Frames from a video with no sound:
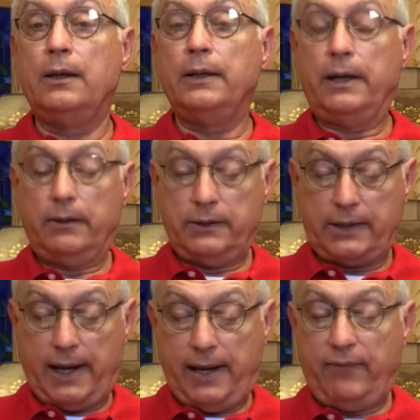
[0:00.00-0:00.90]
There
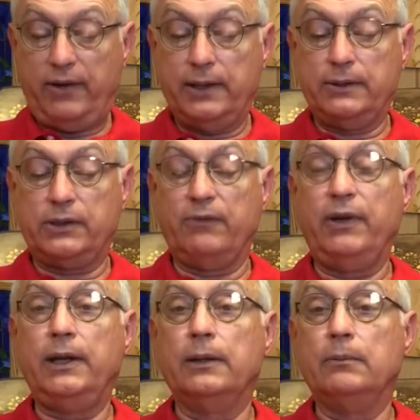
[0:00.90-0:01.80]
is evidence of
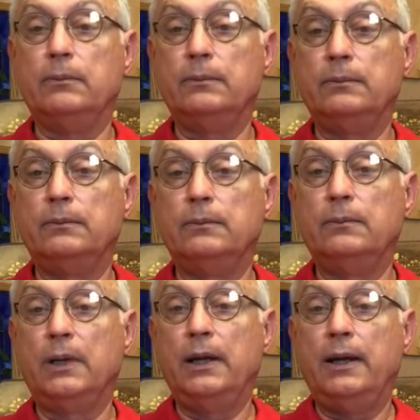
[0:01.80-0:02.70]
him.
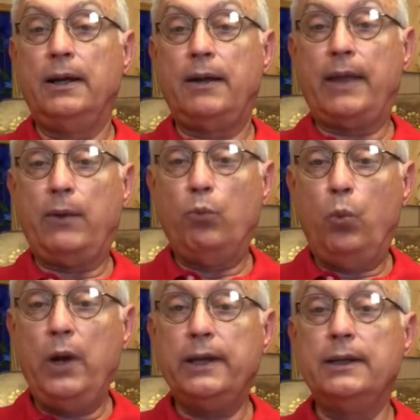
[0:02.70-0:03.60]
They
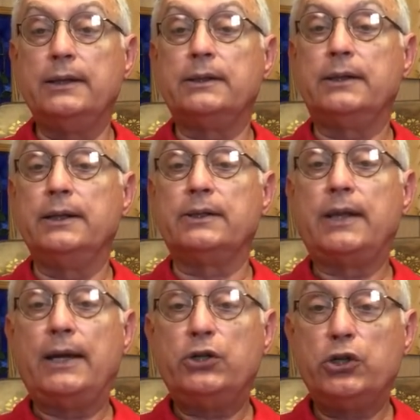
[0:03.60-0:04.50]
witnessed this,
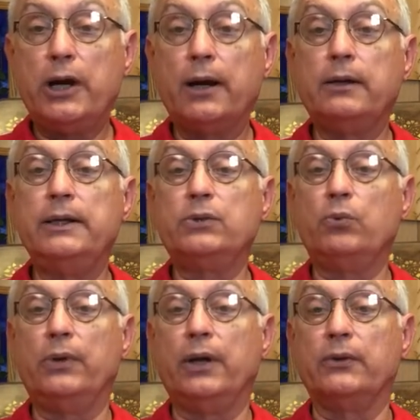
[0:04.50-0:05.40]
they shared this
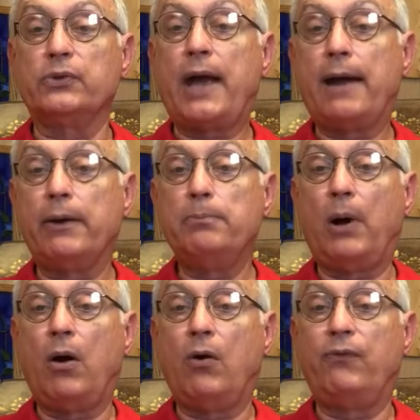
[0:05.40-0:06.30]
with us. How did
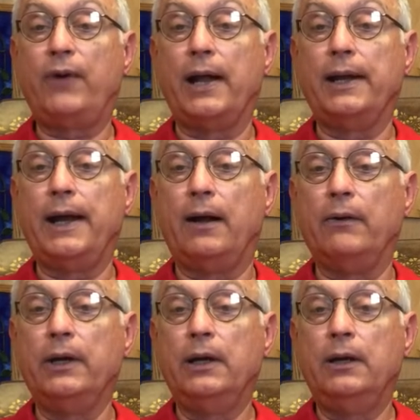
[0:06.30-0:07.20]
Paul find
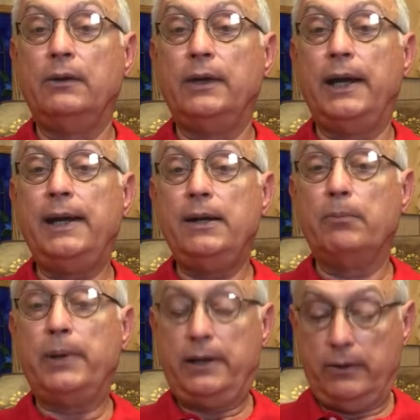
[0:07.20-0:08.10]
out that he
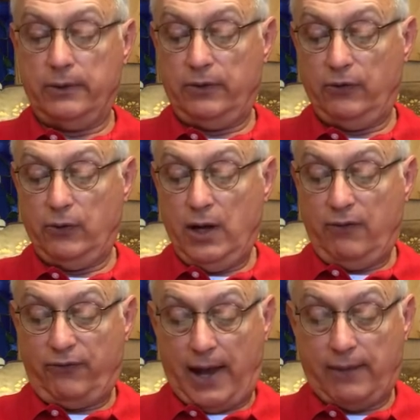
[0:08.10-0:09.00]
appeared to
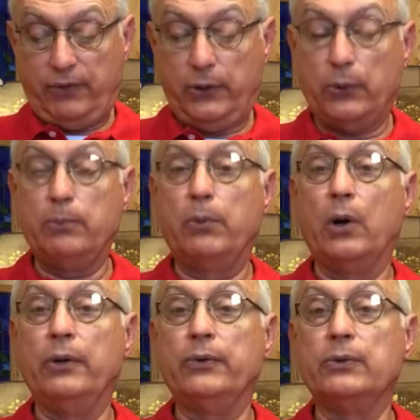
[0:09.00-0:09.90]
500
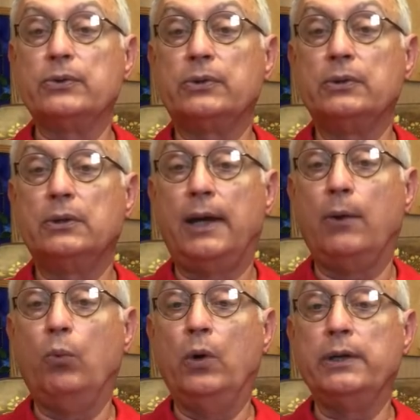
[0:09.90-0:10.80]
brothers
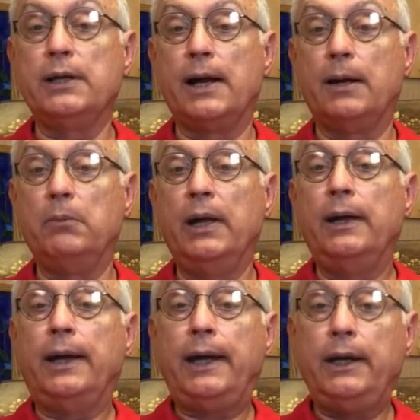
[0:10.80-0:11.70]
at one time?
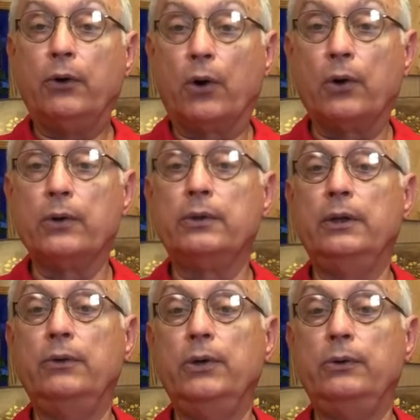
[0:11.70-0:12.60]
He heard
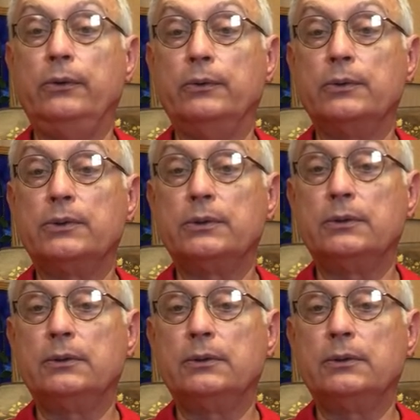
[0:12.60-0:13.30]
the news.